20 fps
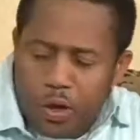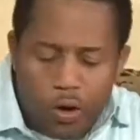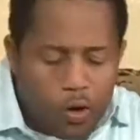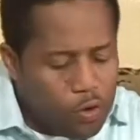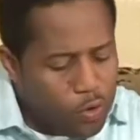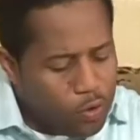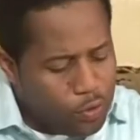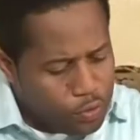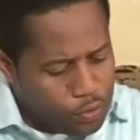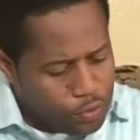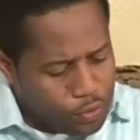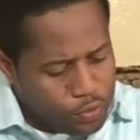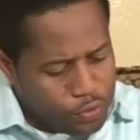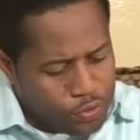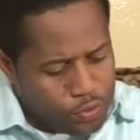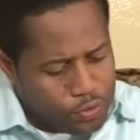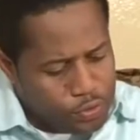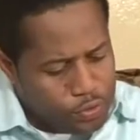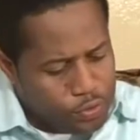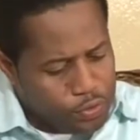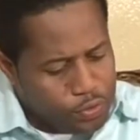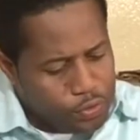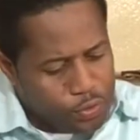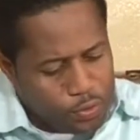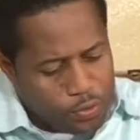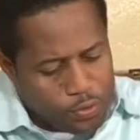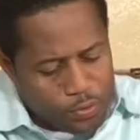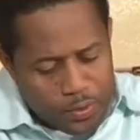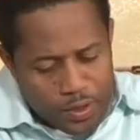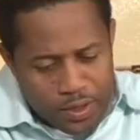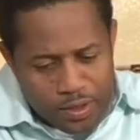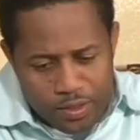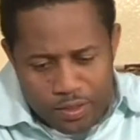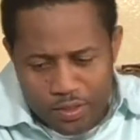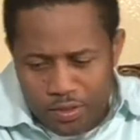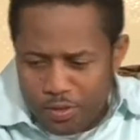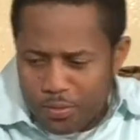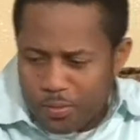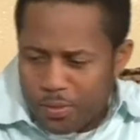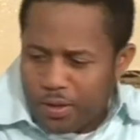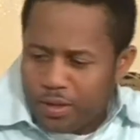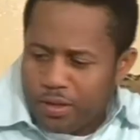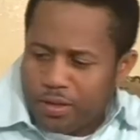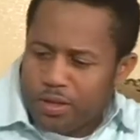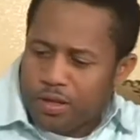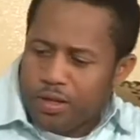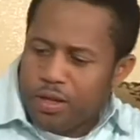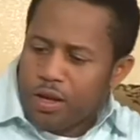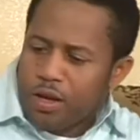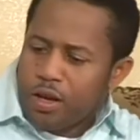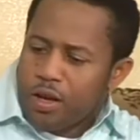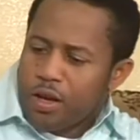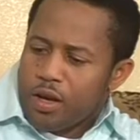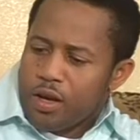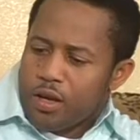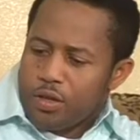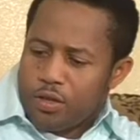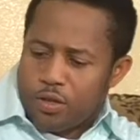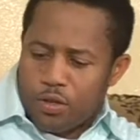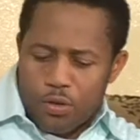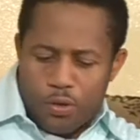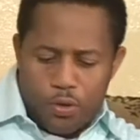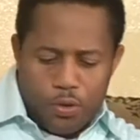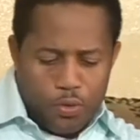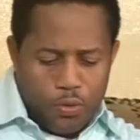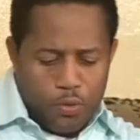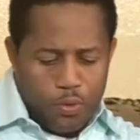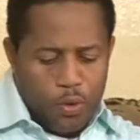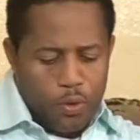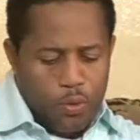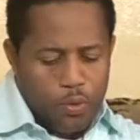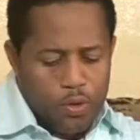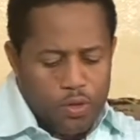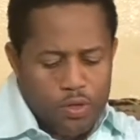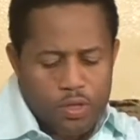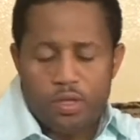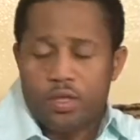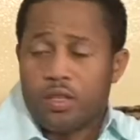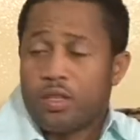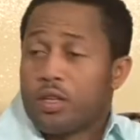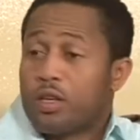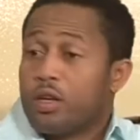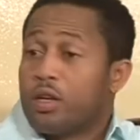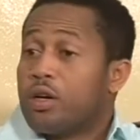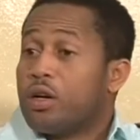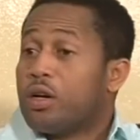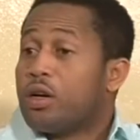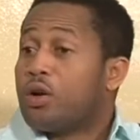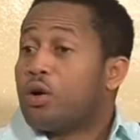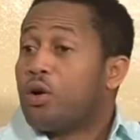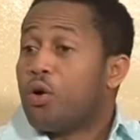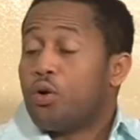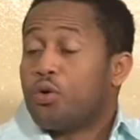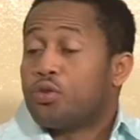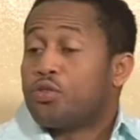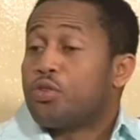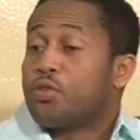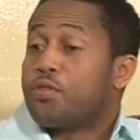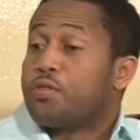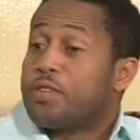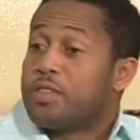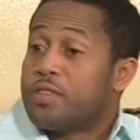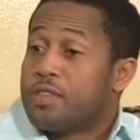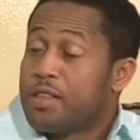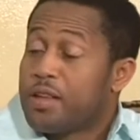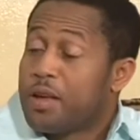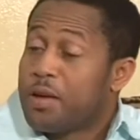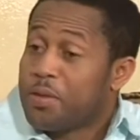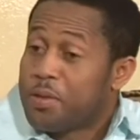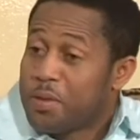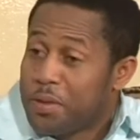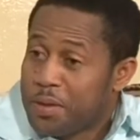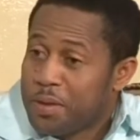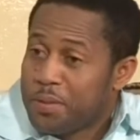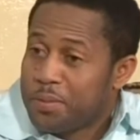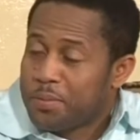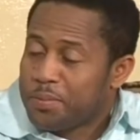Oh, good, good, good. Splendid, splendid. So, what was the cause of his death?